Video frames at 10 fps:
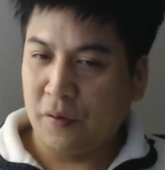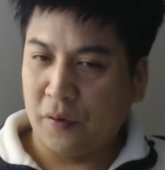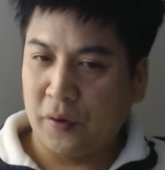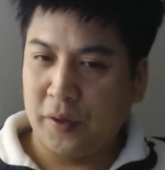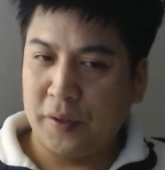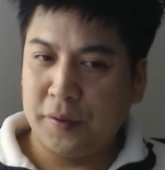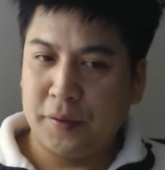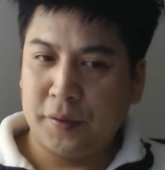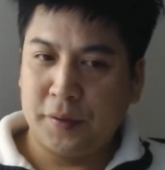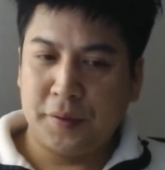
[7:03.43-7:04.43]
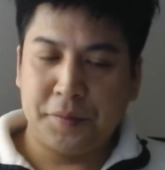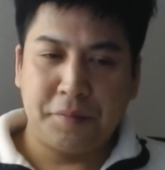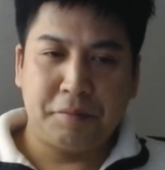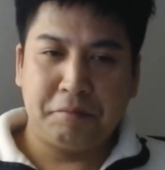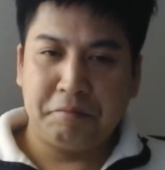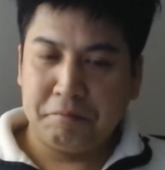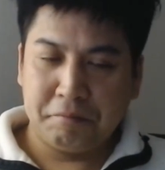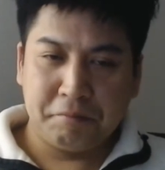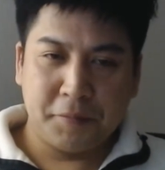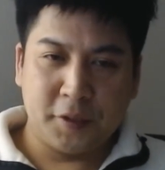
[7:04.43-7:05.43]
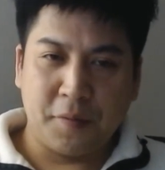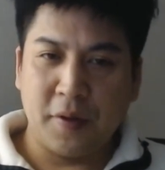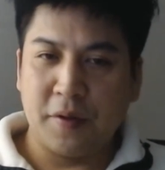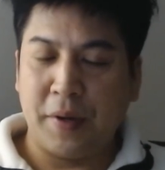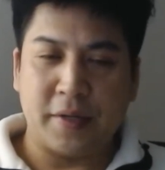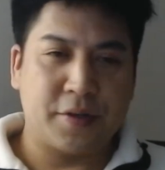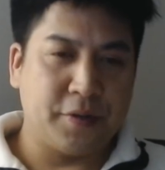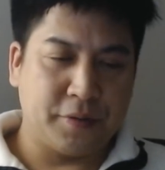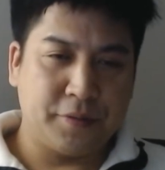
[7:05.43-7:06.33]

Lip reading: or some other ways too,